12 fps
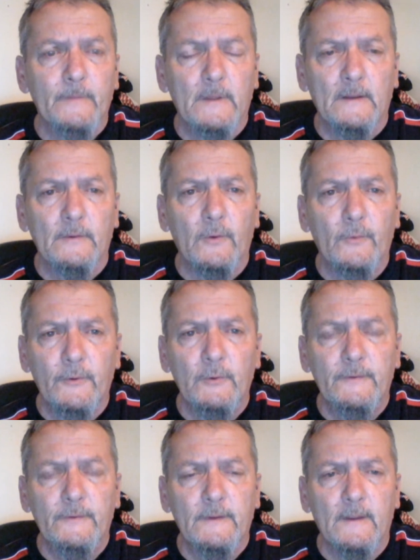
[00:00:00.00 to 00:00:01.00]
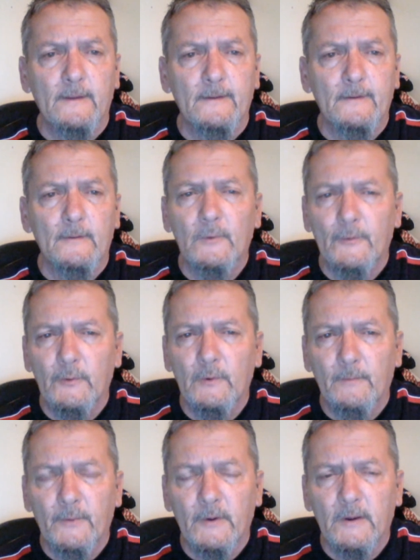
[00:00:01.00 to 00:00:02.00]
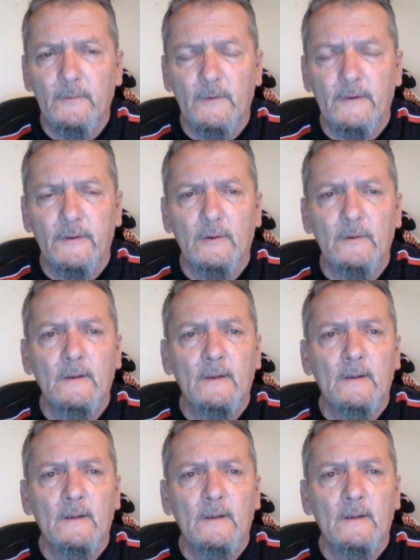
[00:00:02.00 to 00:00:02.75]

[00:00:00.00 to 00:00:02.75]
on Tuesday. And we'll do a prayer video